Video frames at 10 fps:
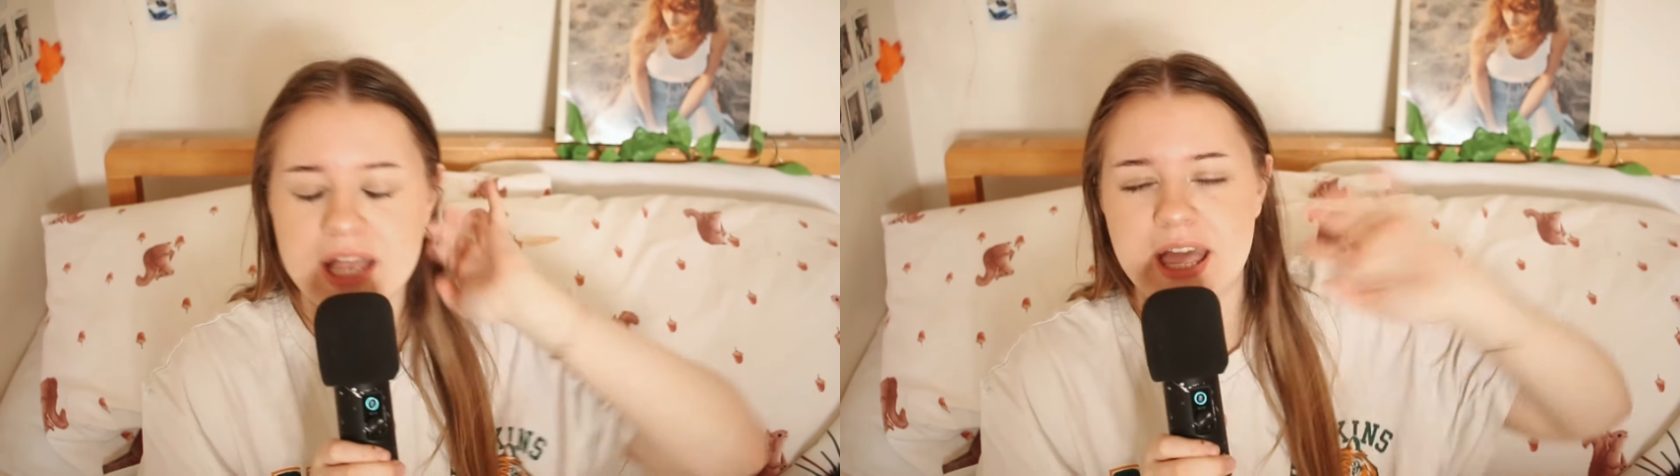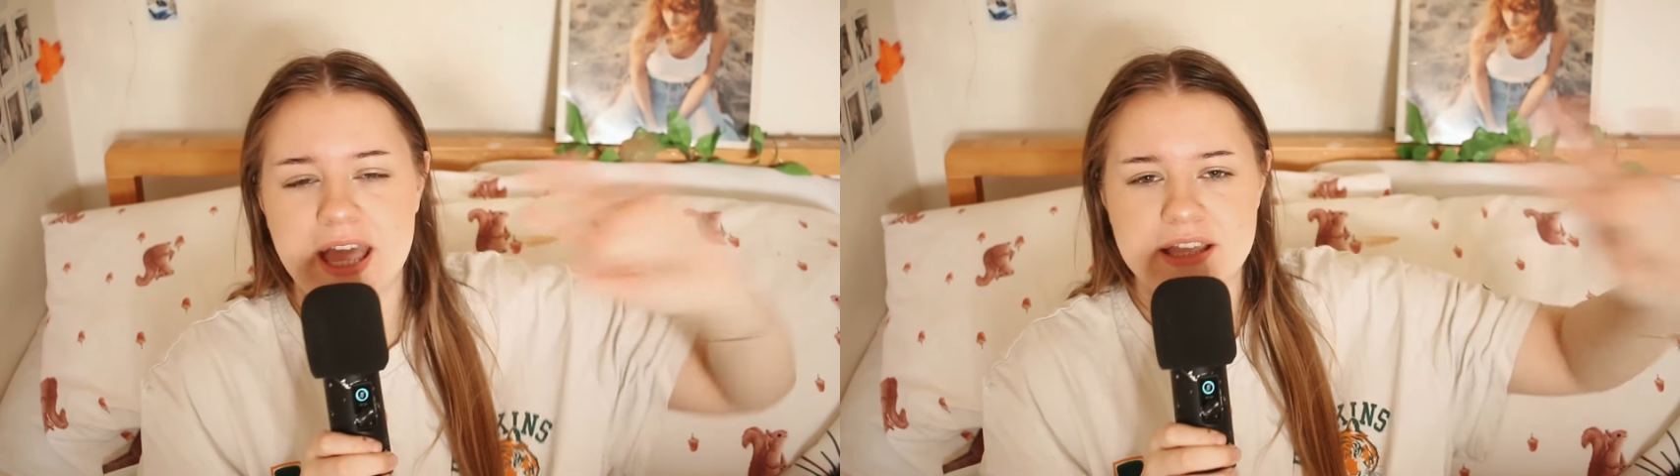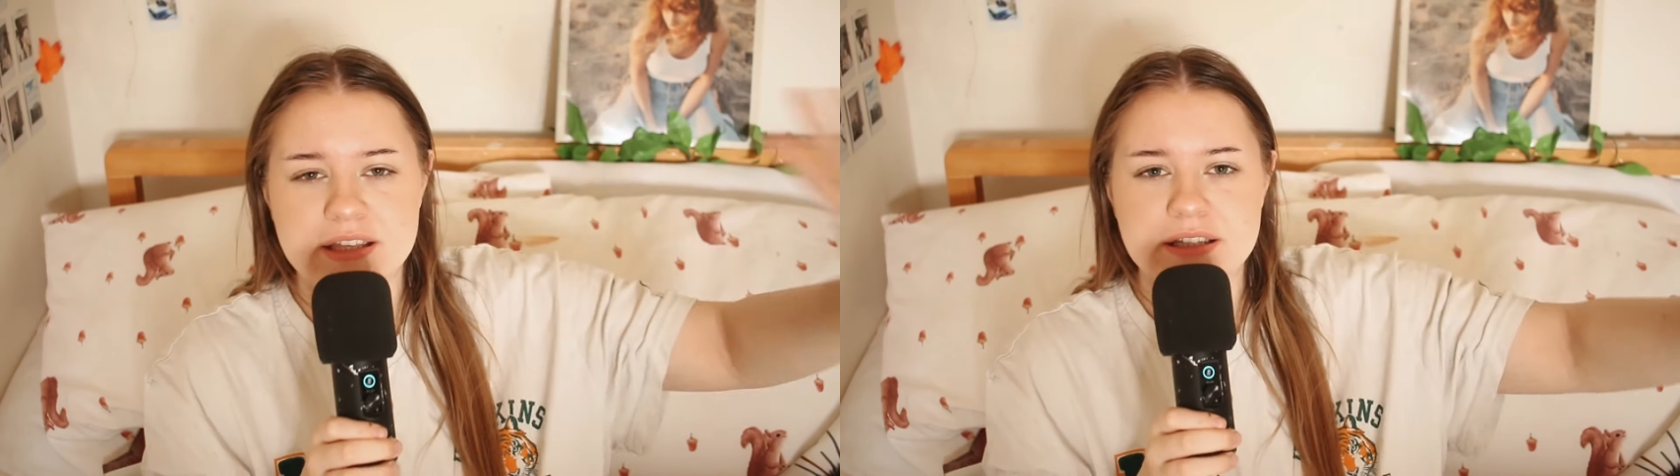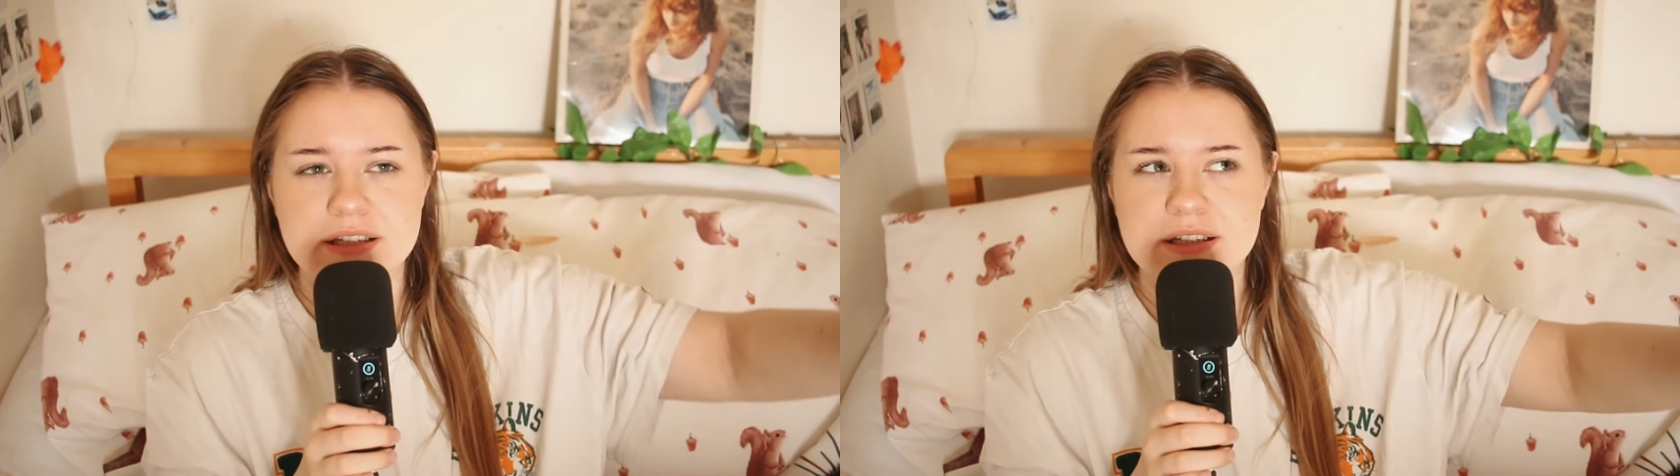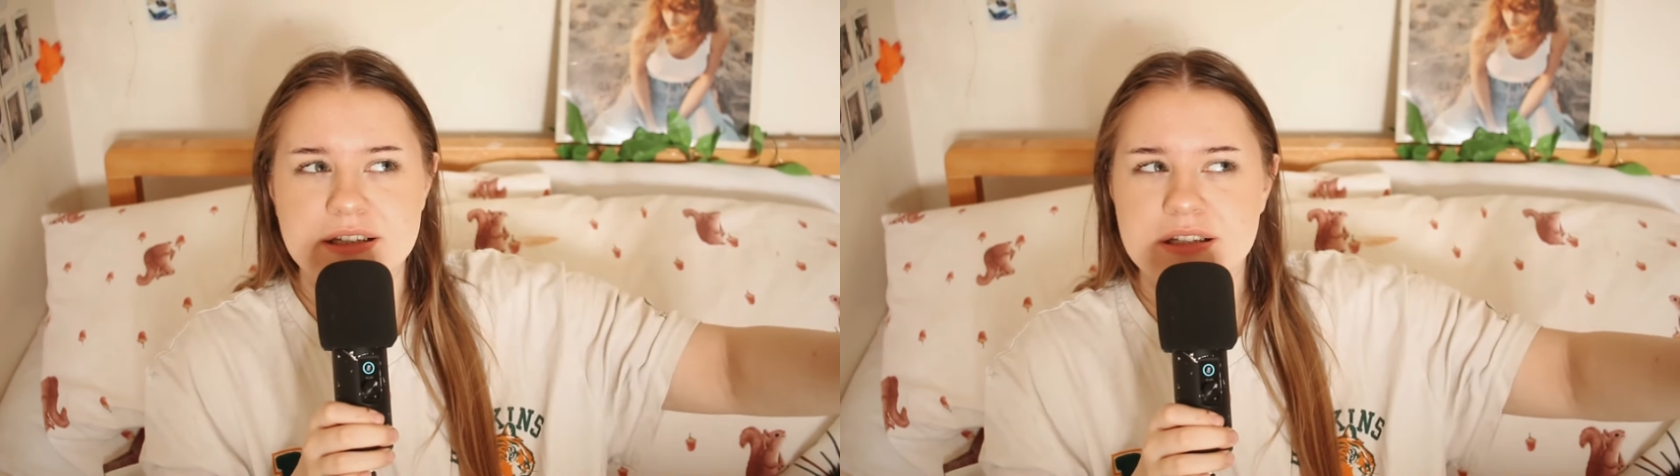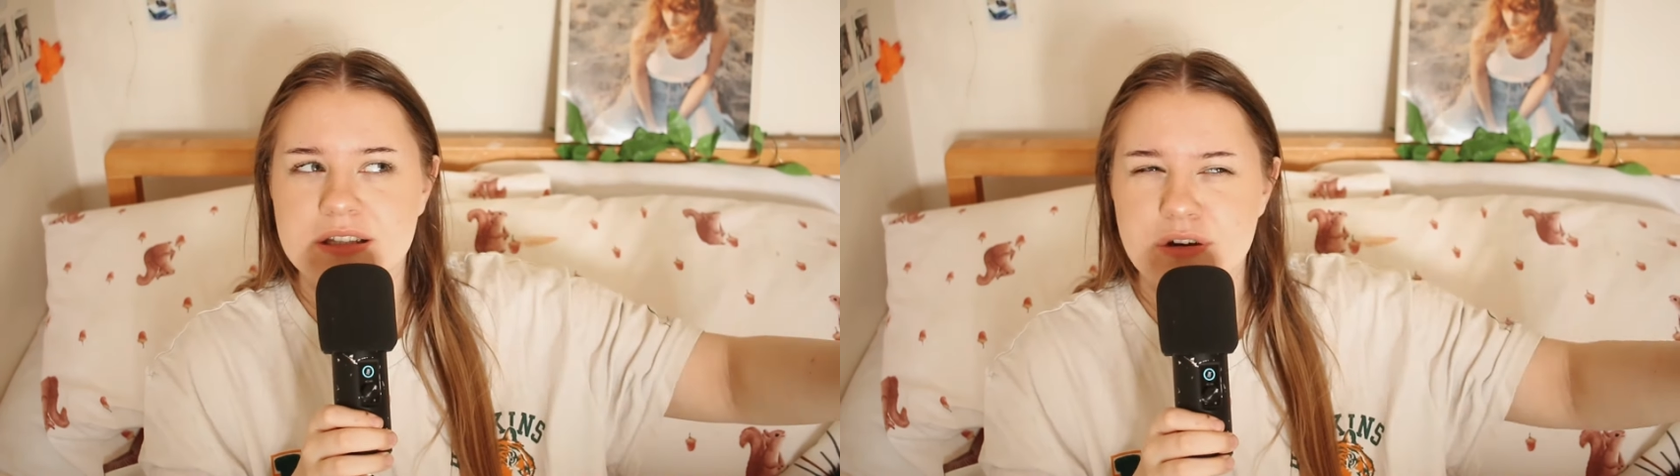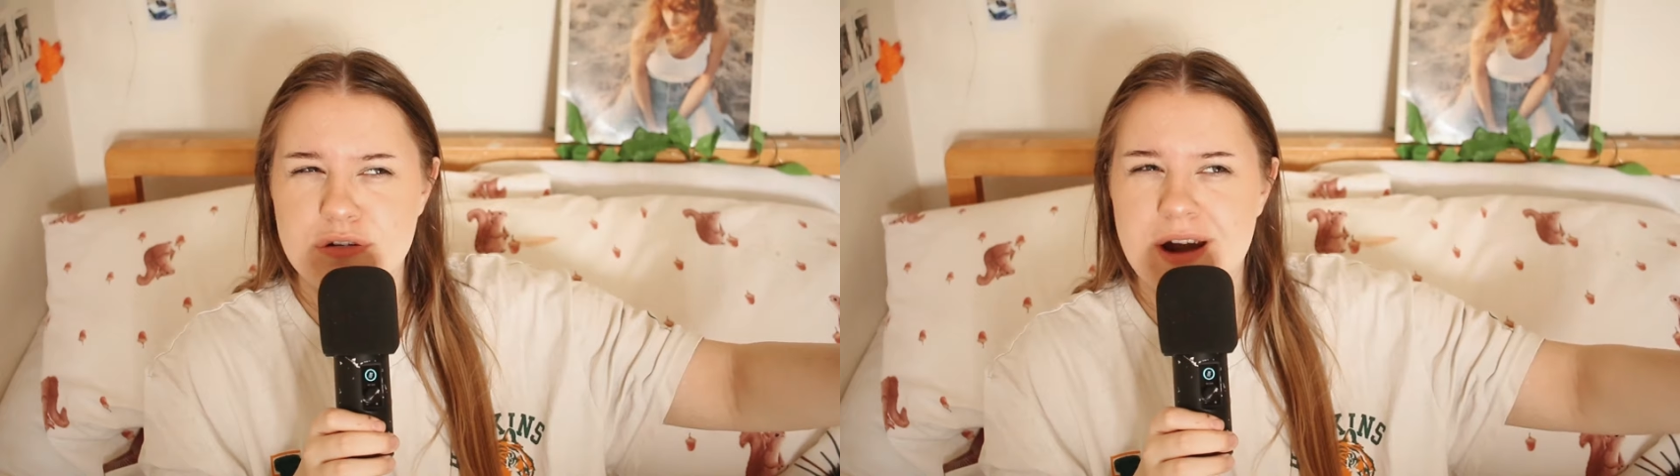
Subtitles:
Okay. All